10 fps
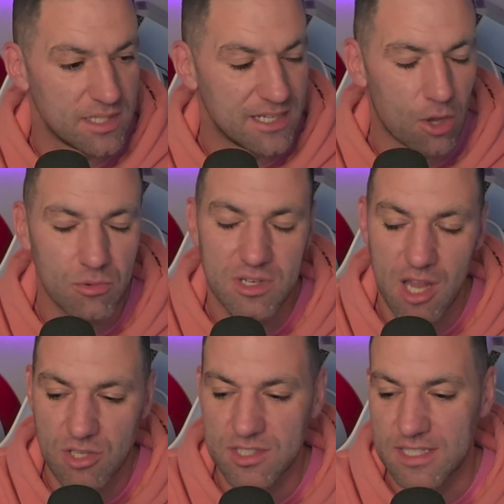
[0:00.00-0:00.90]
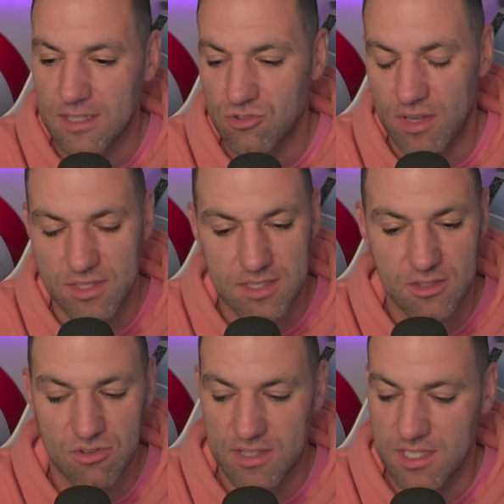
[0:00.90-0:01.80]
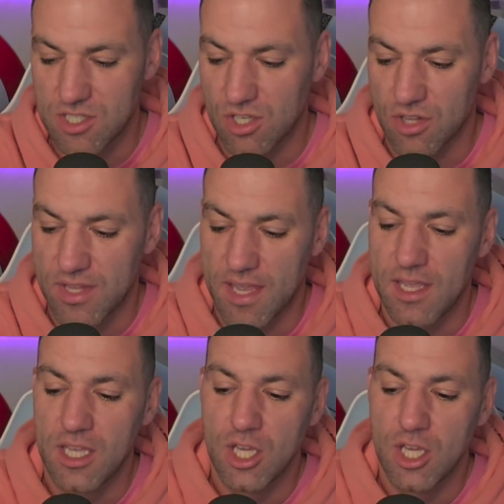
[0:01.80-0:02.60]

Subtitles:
you know, lost in the transition on there.